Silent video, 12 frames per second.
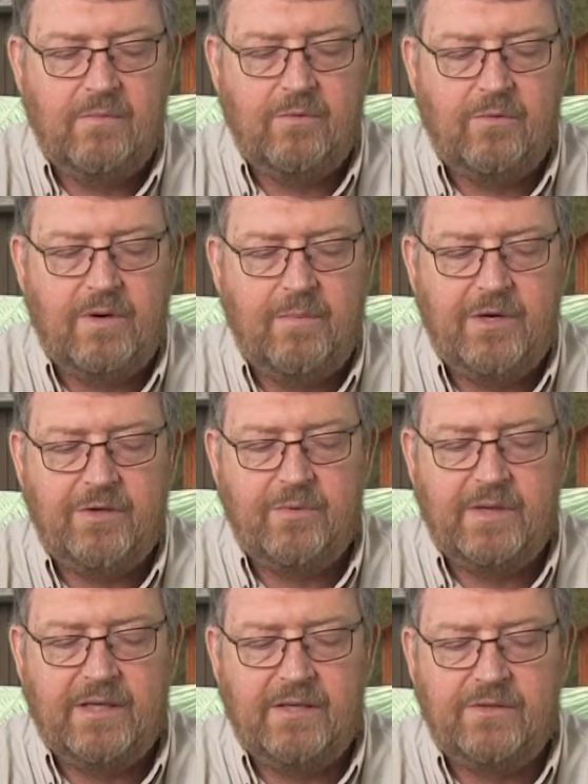We want to make sure
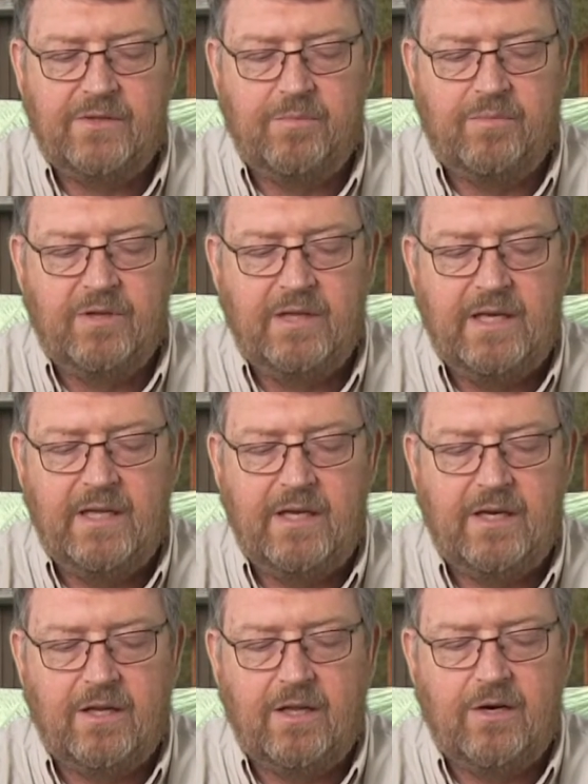we get this completely
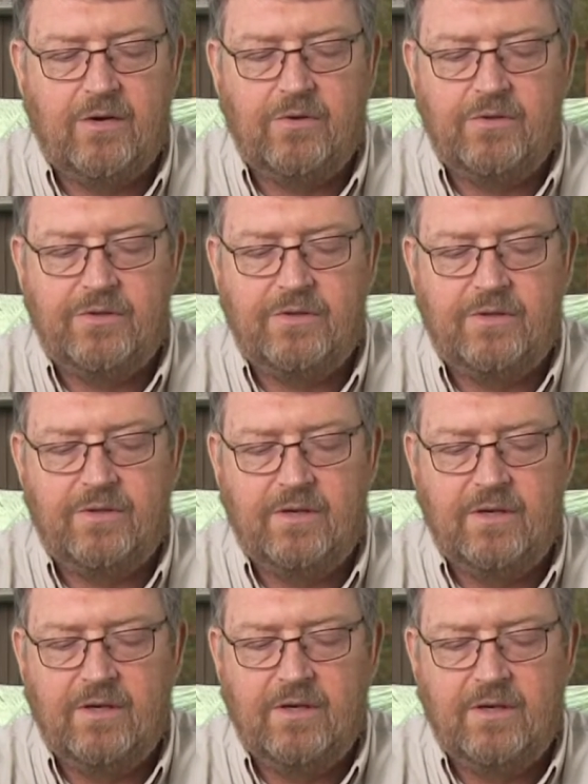closed.
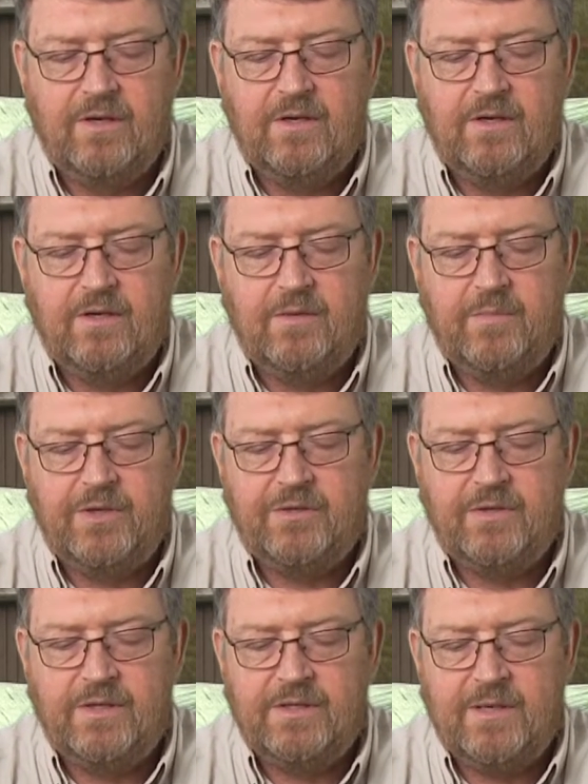Make
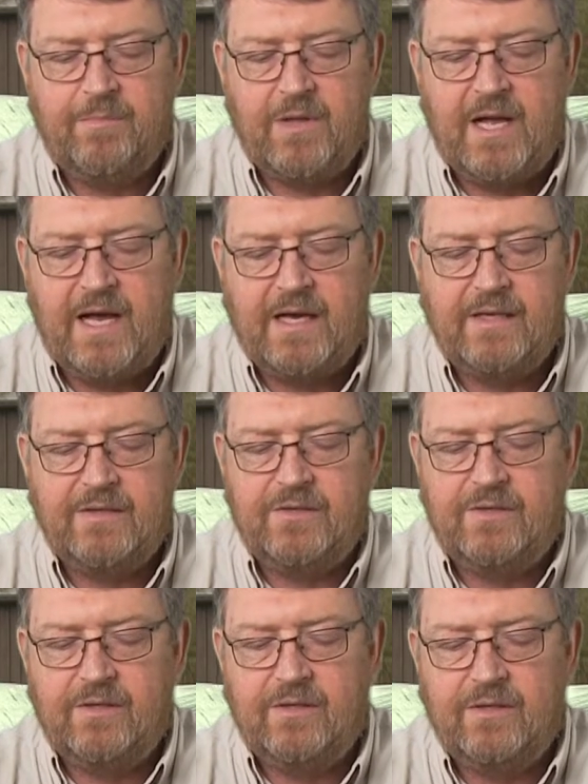sure the Ziploc
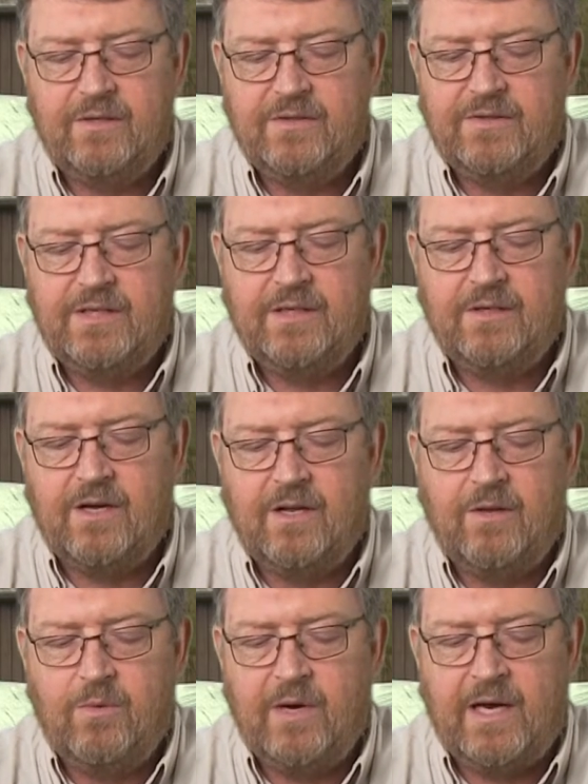is sealed
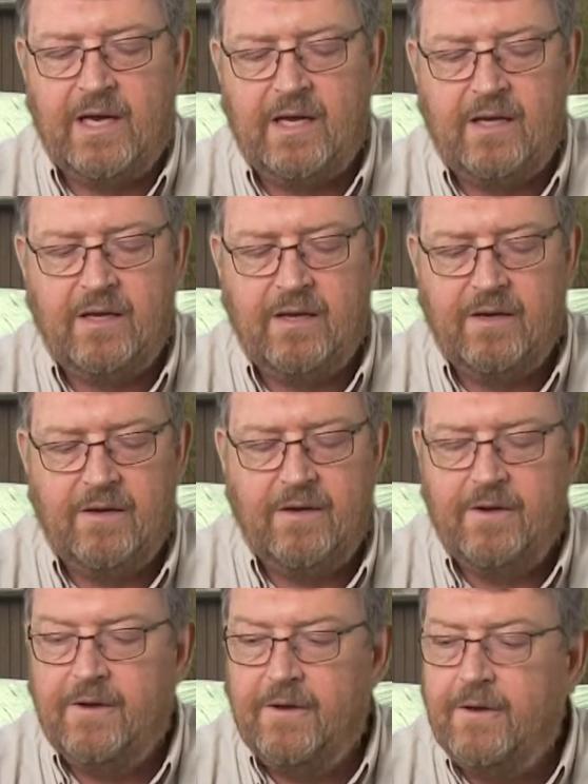all the way.
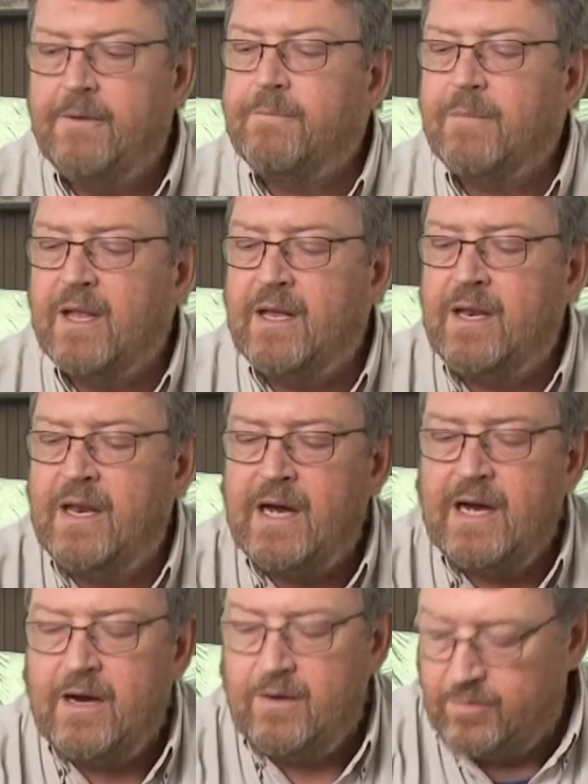And
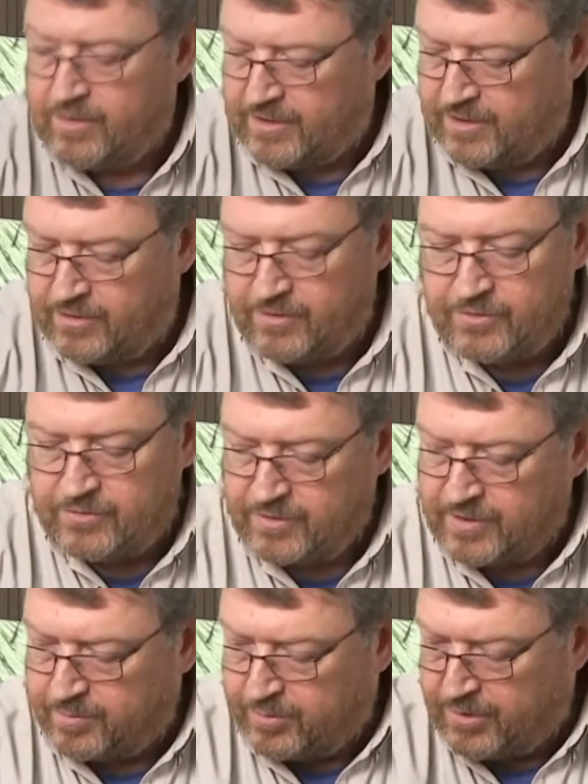now what we're going to do is we're
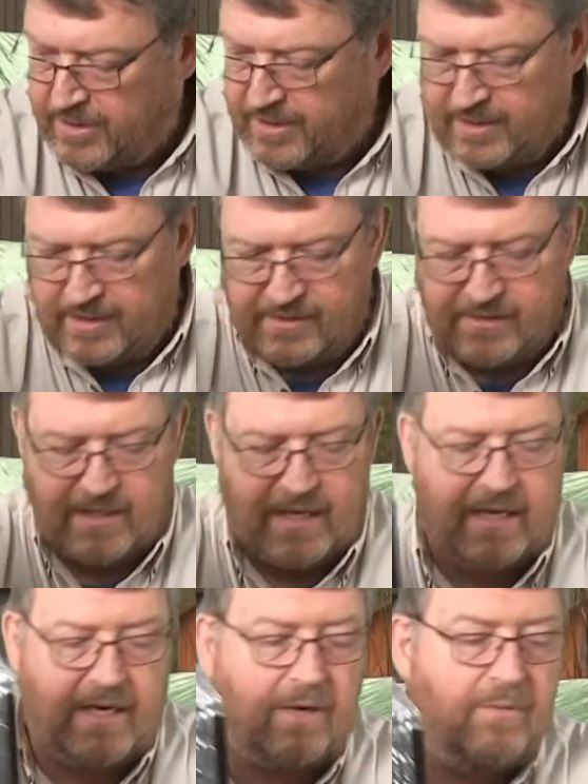going to put it
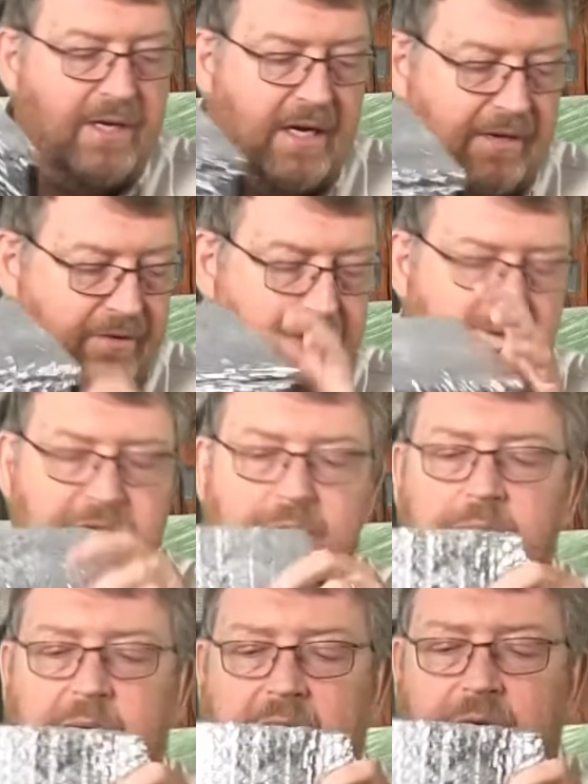inside our
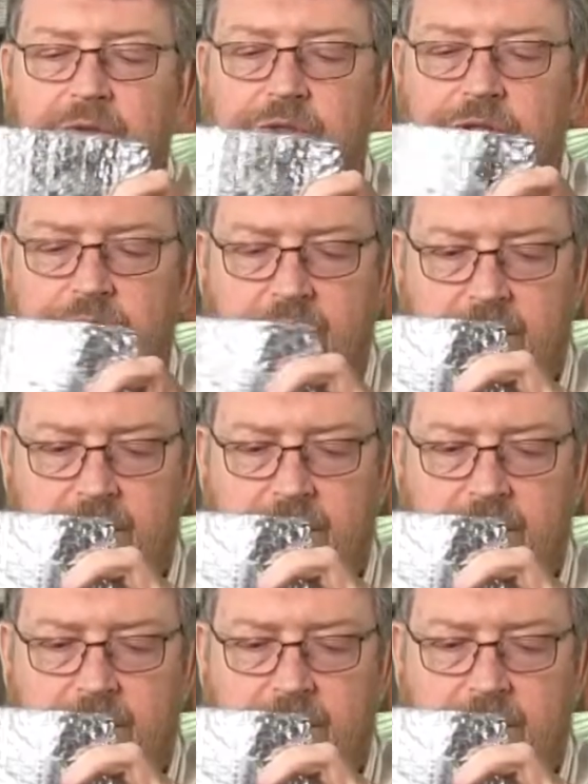rehydration pouch.